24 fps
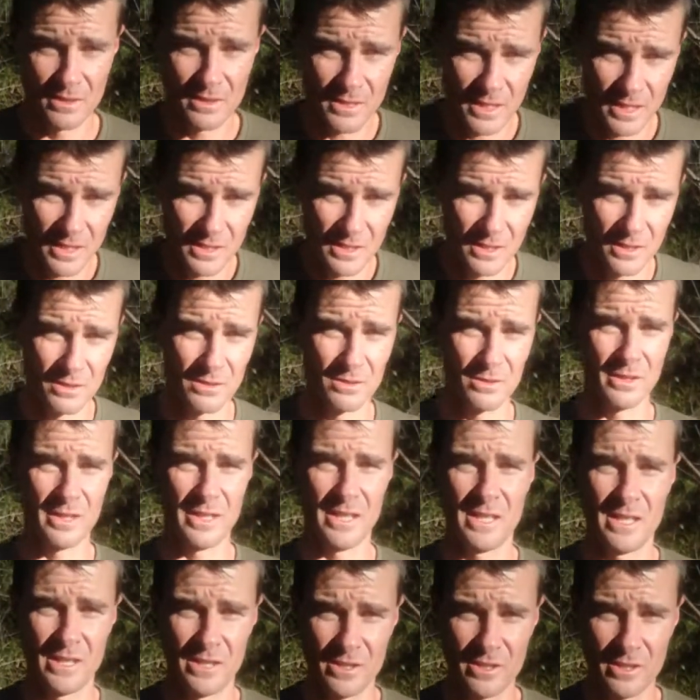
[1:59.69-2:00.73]
taking a lot of
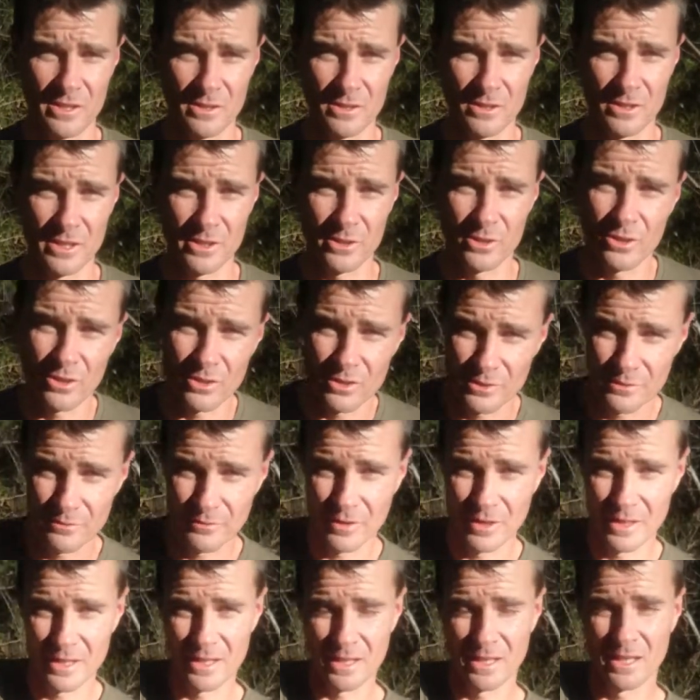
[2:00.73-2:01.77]
energy to
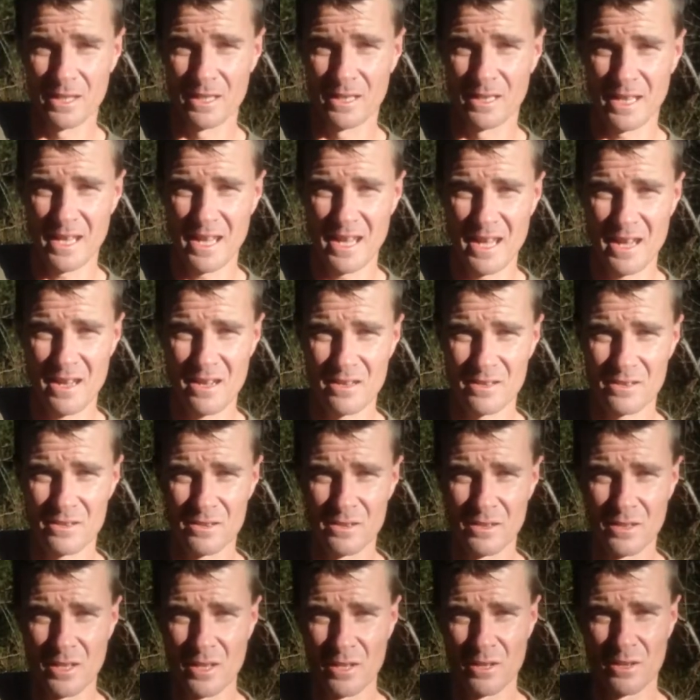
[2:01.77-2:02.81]
detoxify to get it out
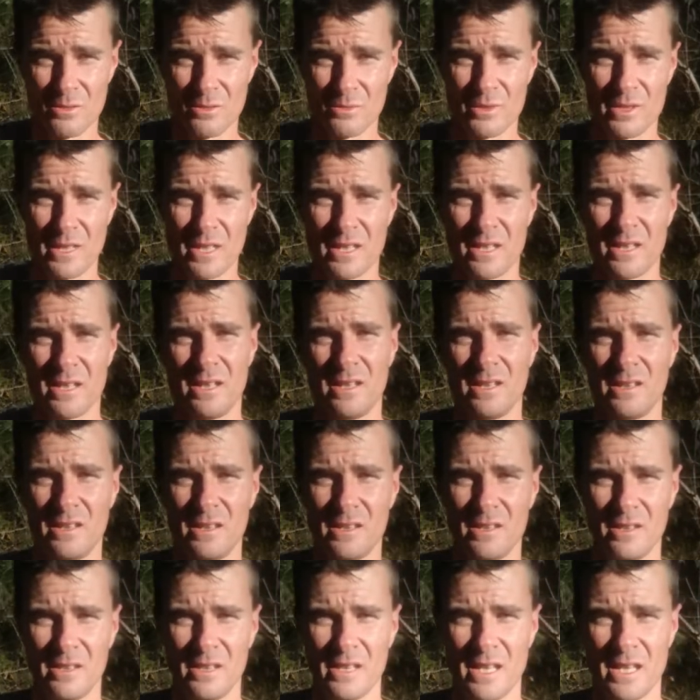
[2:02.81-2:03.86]
without getting
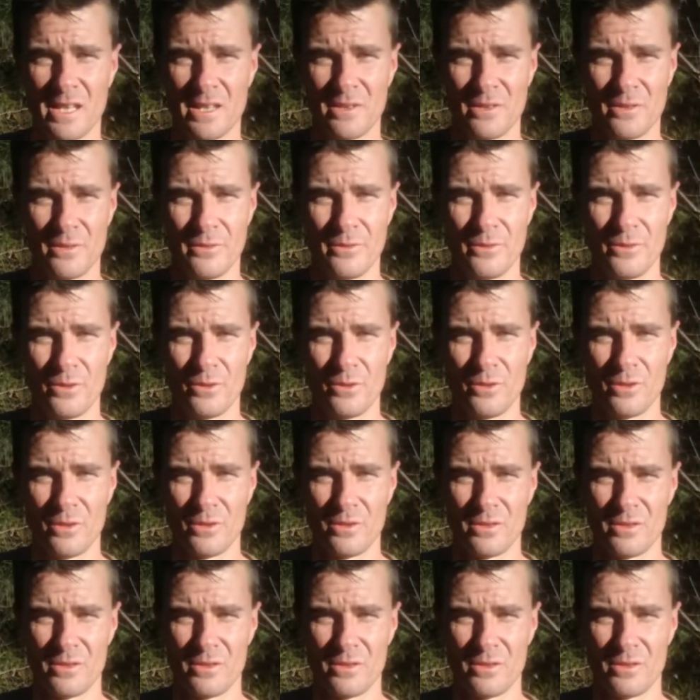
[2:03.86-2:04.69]
anything out of the food.